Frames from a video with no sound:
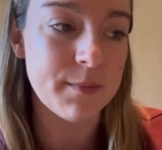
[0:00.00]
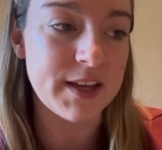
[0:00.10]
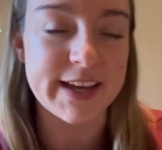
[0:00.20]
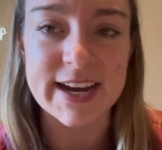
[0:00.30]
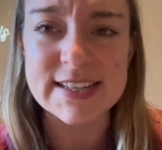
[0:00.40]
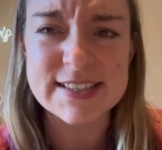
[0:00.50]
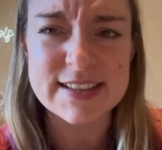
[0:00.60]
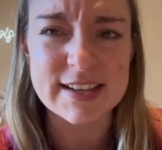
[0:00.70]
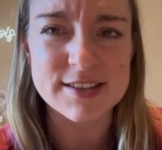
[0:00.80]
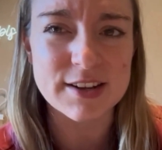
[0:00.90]
Yes,
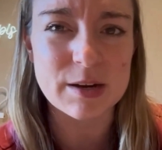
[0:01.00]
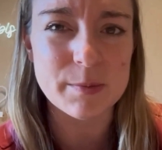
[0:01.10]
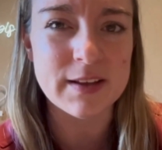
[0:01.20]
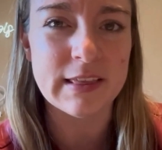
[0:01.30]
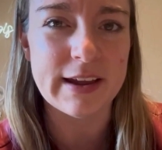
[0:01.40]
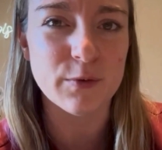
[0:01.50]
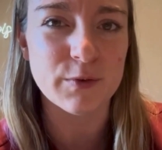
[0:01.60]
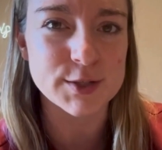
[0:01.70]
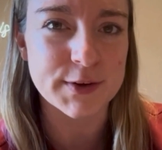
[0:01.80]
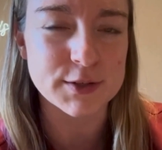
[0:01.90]
things are going to be like
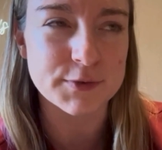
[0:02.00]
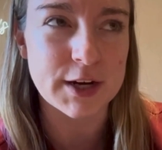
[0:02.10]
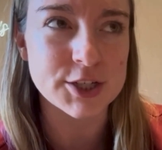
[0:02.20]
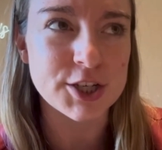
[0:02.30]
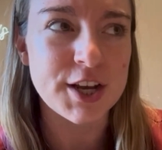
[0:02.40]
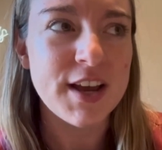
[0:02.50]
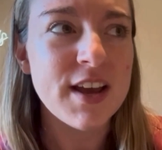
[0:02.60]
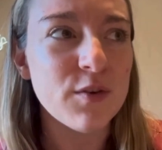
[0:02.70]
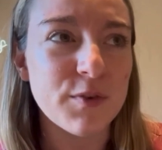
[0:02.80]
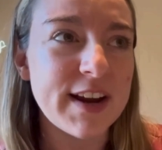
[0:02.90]
rush
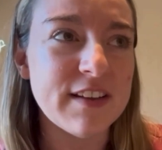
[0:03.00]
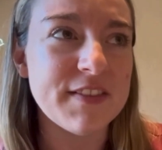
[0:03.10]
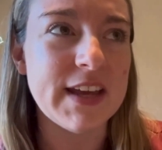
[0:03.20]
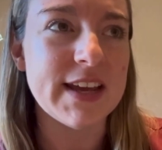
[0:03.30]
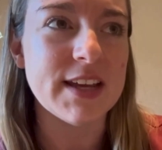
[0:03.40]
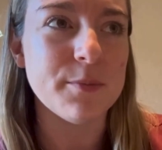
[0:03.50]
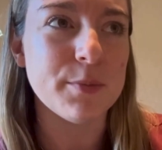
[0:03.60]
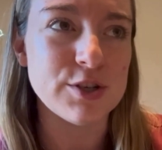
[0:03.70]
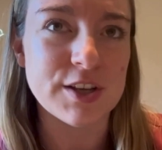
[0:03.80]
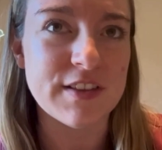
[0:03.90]
right at the end,
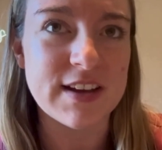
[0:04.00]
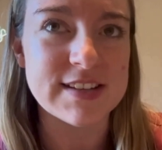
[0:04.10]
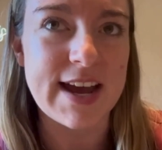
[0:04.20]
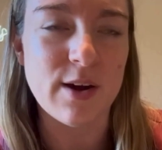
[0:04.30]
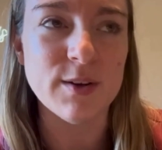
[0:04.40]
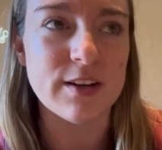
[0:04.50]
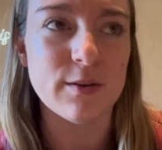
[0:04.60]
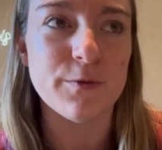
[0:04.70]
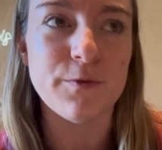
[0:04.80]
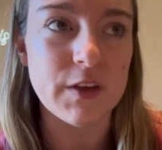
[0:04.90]
pushing things out. It'll
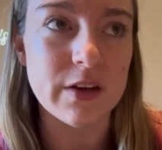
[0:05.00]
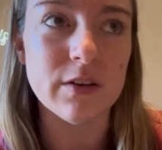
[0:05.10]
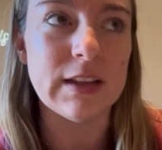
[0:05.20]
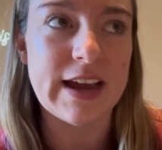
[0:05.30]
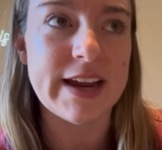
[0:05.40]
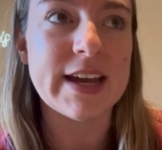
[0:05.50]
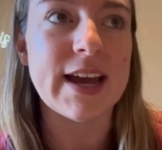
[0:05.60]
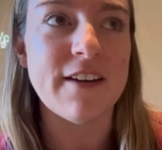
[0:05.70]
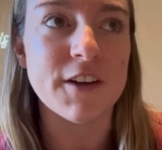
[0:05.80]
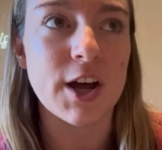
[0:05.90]
feel like
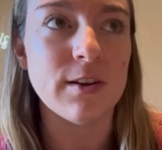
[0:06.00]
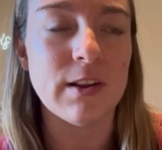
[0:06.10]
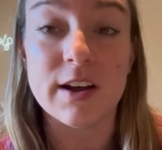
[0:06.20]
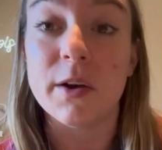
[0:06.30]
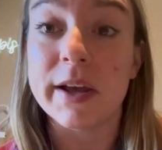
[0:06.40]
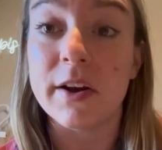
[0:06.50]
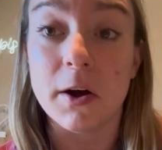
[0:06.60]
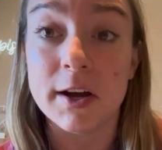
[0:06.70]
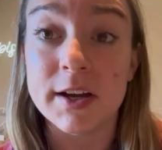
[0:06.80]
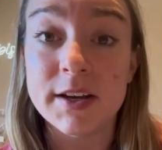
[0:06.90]
I've got a lot going
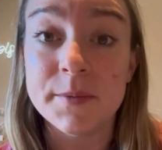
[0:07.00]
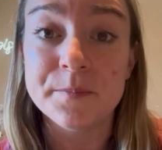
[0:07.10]
on,